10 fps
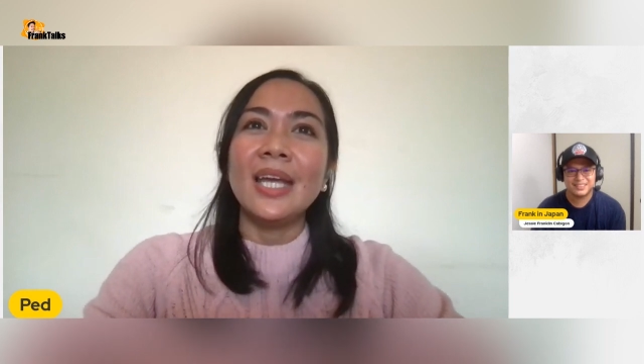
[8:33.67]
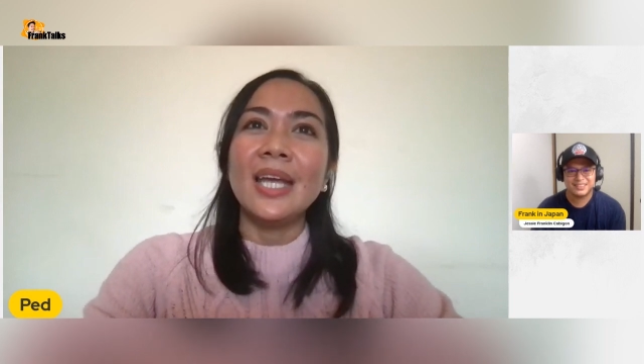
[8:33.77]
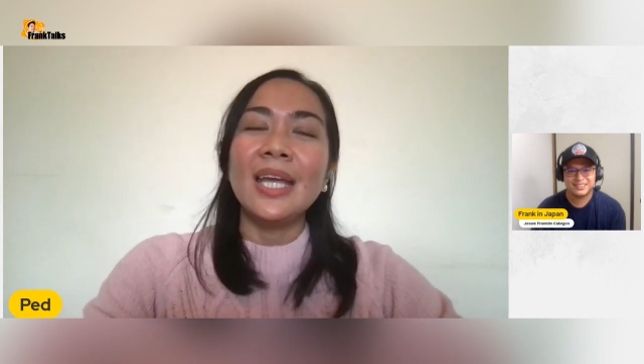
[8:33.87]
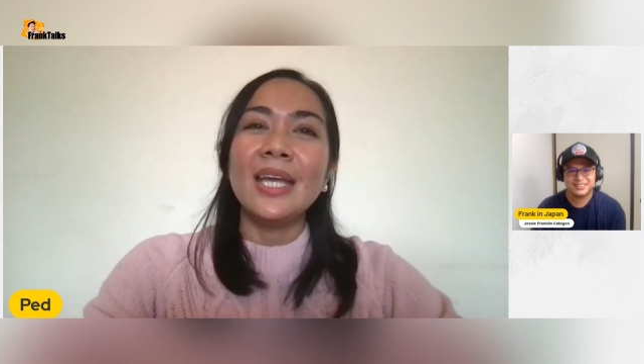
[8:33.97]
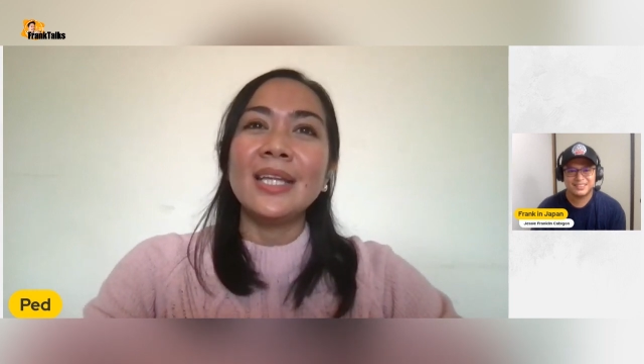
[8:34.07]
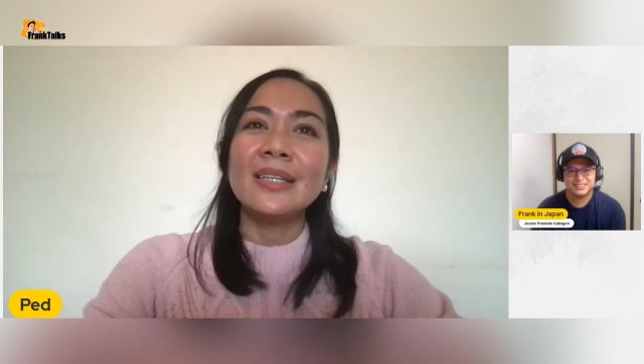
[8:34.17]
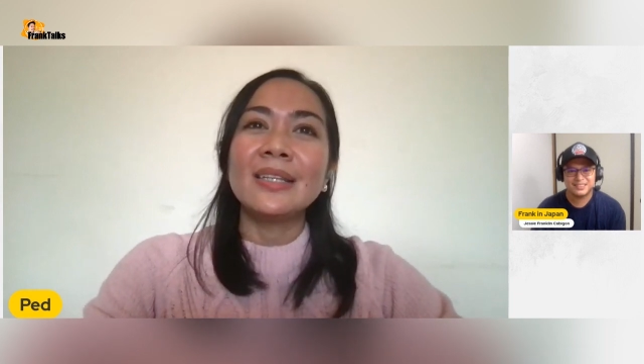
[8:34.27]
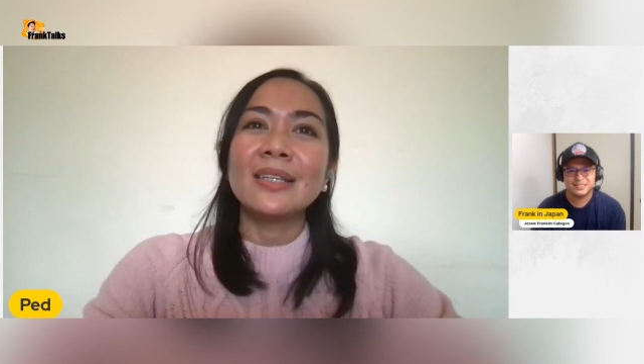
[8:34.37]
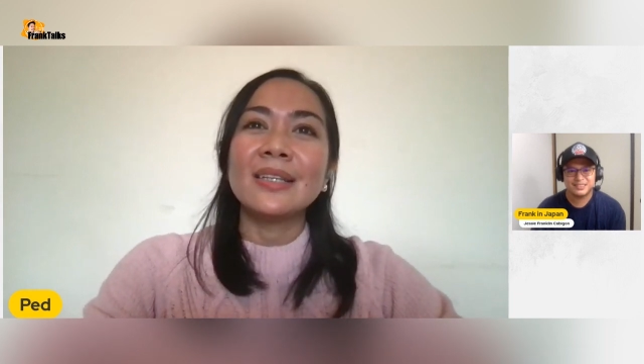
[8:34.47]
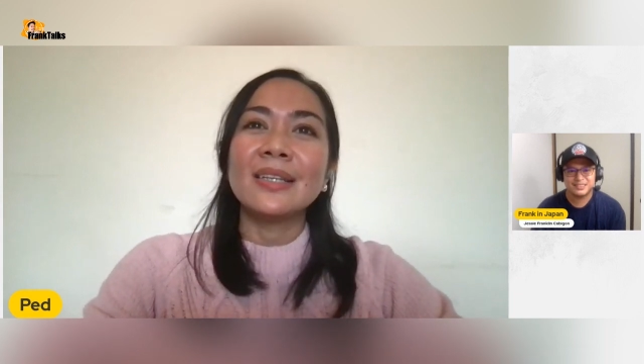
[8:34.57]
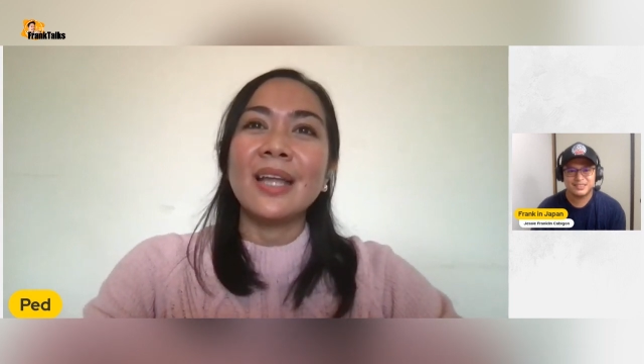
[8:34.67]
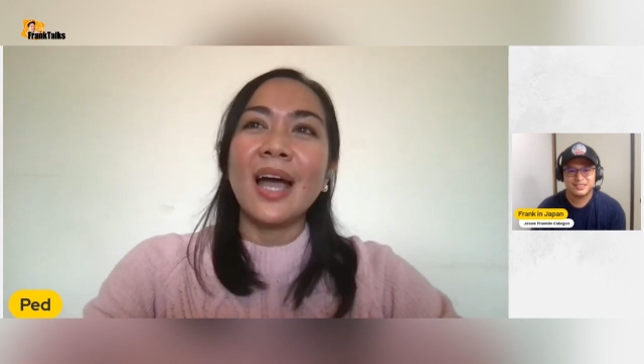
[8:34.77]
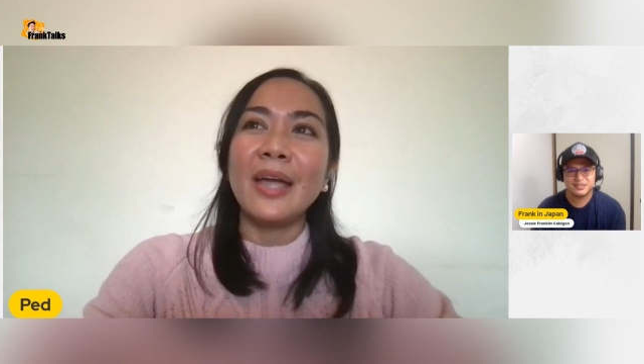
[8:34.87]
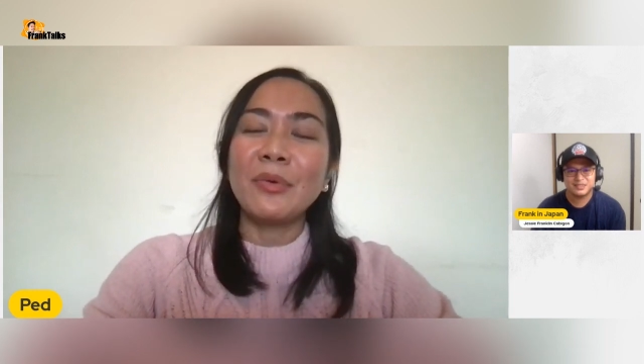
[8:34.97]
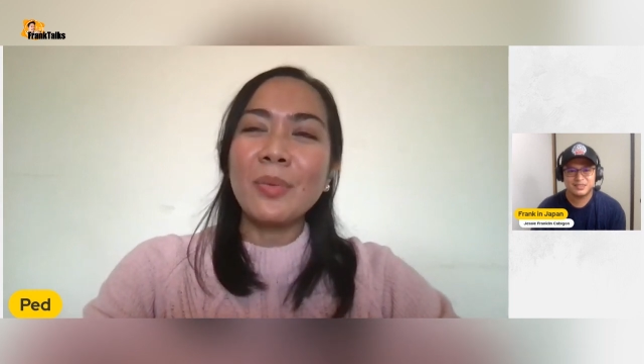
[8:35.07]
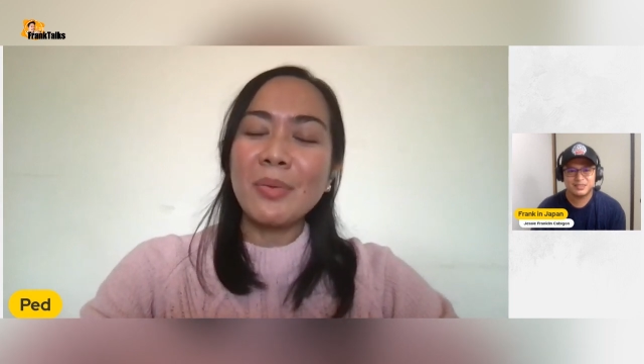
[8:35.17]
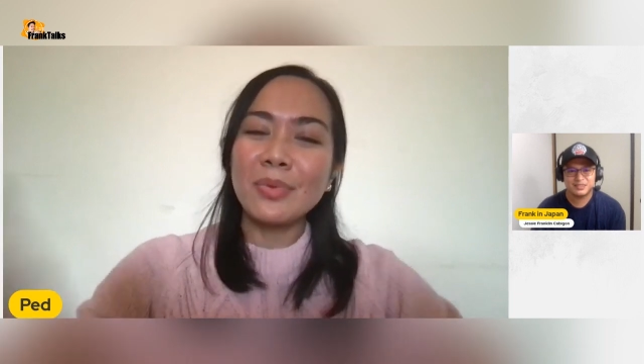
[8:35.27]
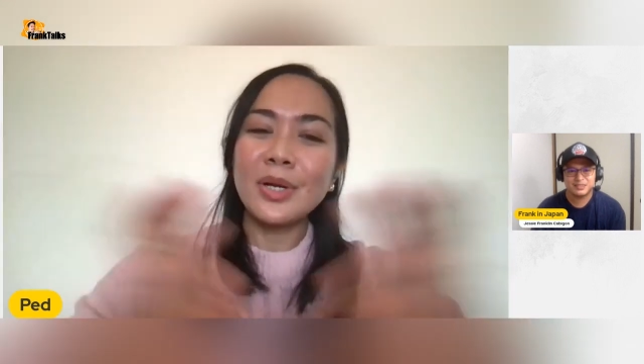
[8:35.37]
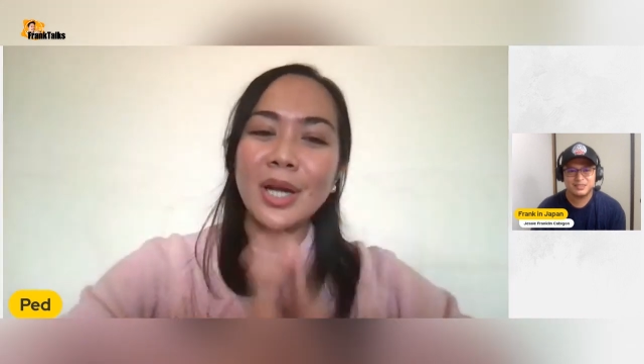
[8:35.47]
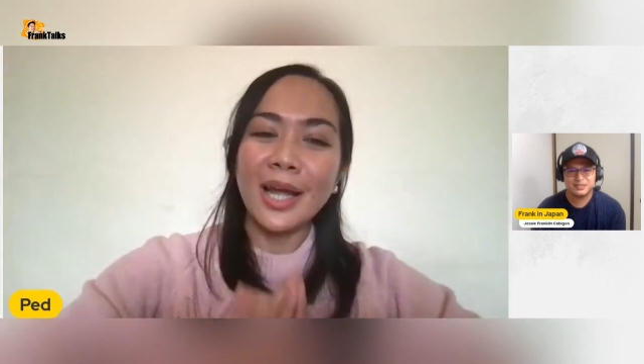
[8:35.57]
And I
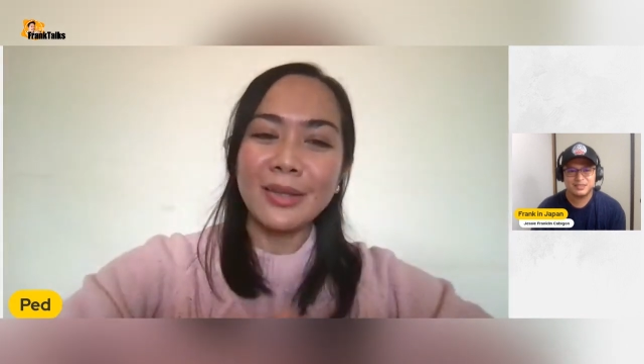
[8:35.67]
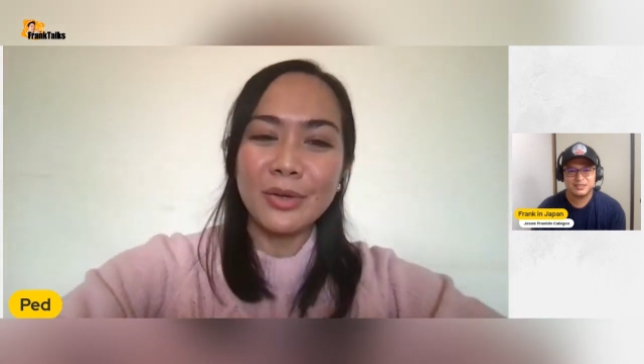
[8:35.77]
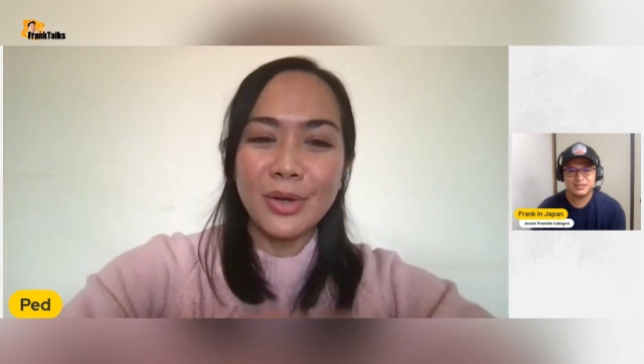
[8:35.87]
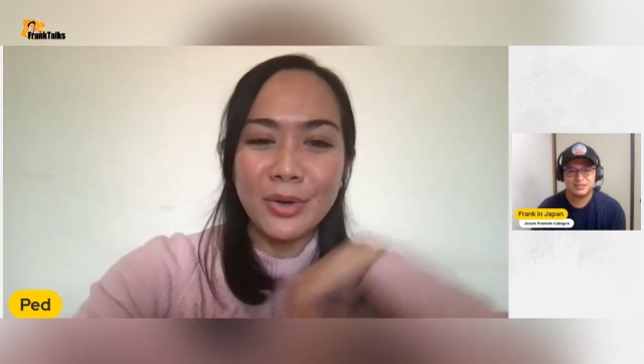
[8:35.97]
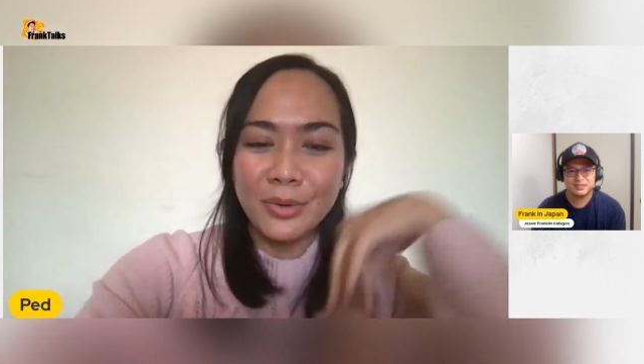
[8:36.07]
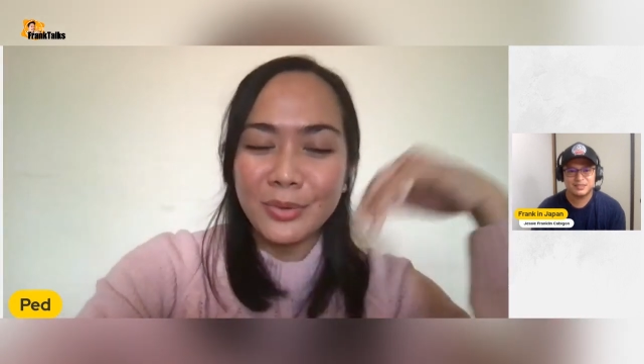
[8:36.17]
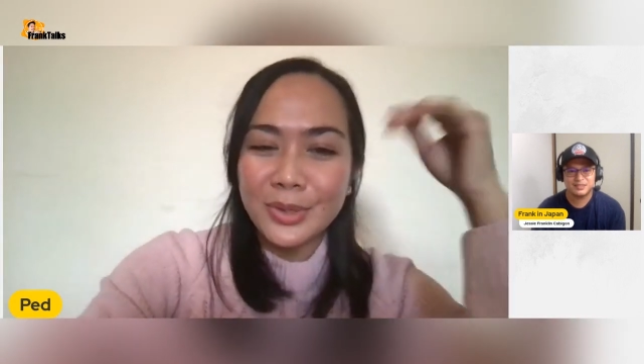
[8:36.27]
remember, I don't know,